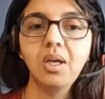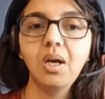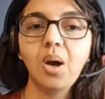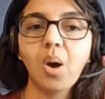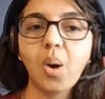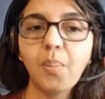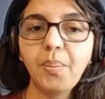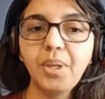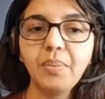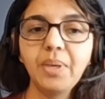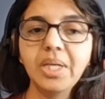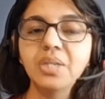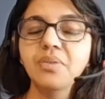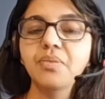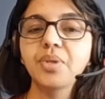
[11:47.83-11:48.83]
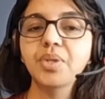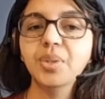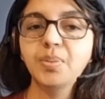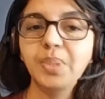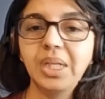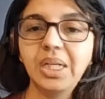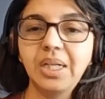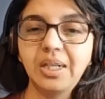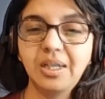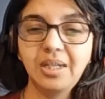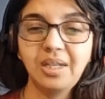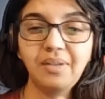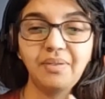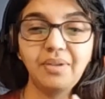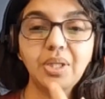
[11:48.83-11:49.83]
Optimize for speed and
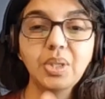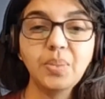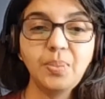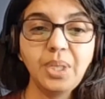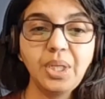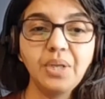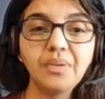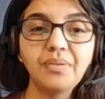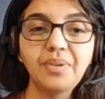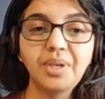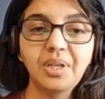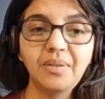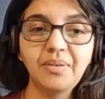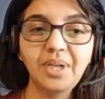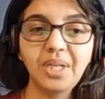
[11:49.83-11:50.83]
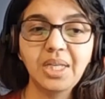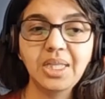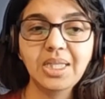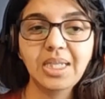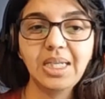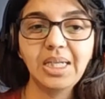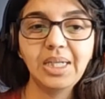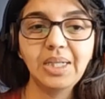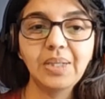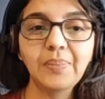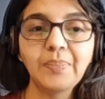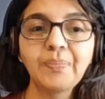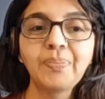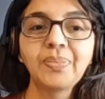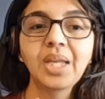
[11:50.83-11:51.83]
delivery. Speed of delivery is needed.
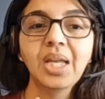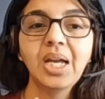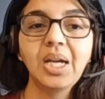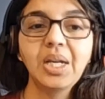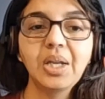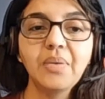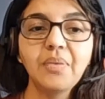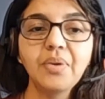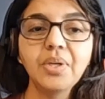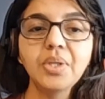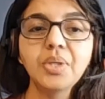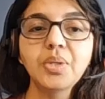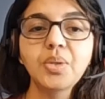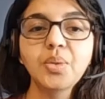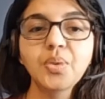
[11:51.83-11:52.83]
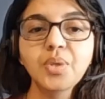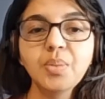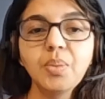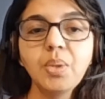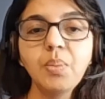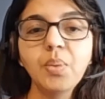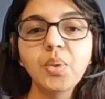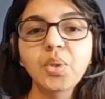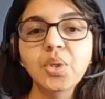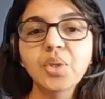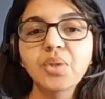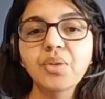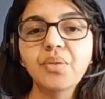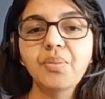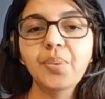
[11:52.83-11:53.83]
Delivers usable
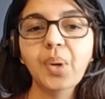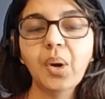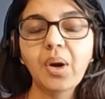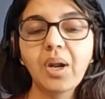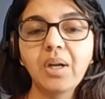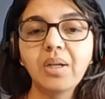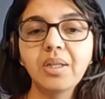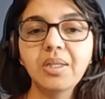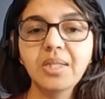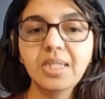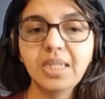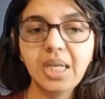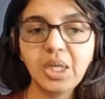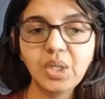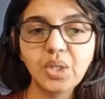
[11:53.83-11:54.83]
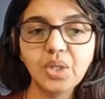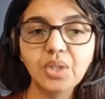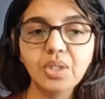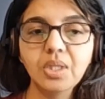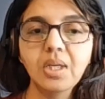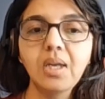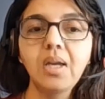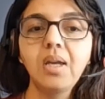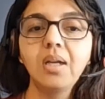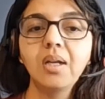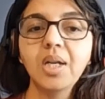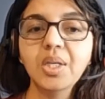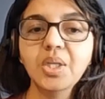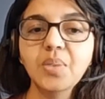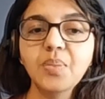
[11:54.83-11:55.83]
portions of product in stages.
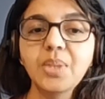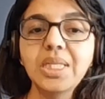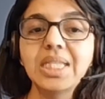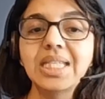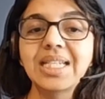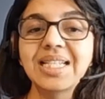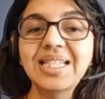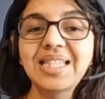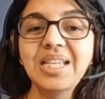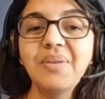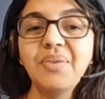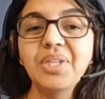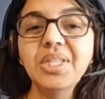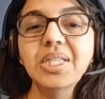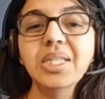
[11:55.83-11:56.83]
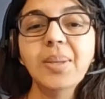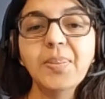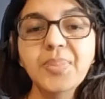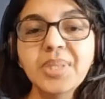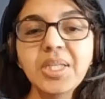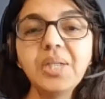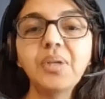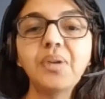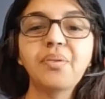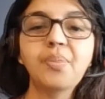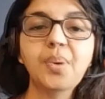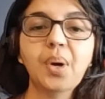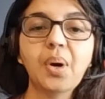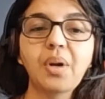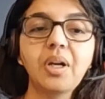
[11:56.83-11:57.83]
Customers receive a subset of
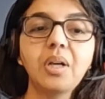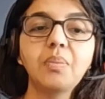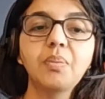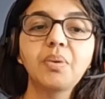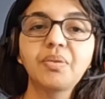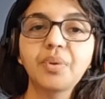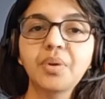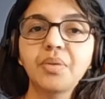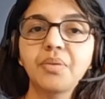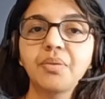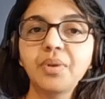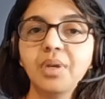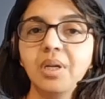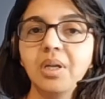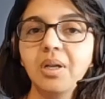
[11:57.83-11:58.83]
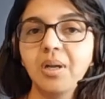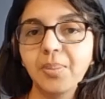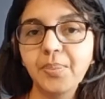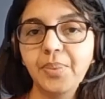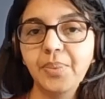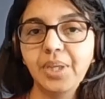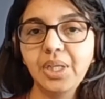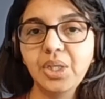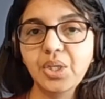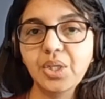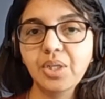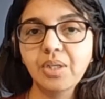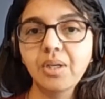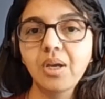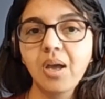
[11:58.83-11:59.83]
product before full
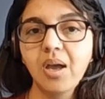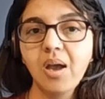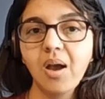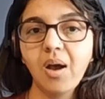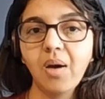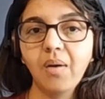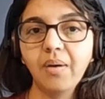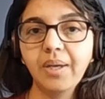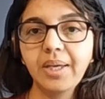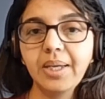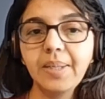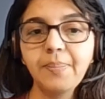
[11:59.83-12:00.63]
completion. Okay.